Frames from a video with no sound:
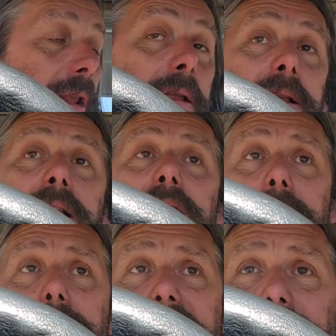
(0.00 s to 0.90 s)

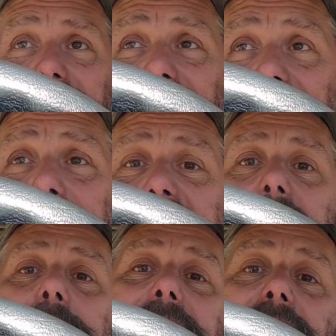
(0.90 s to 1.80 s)
maybe it's just been a
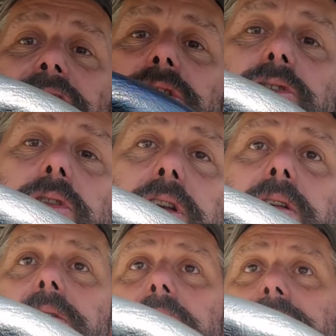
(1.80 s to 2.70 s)
bit too
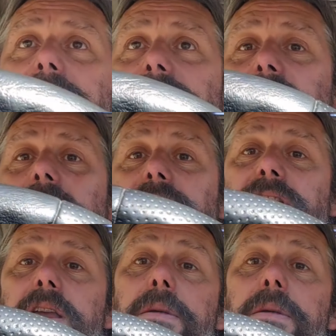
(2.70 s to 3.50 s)
disguised.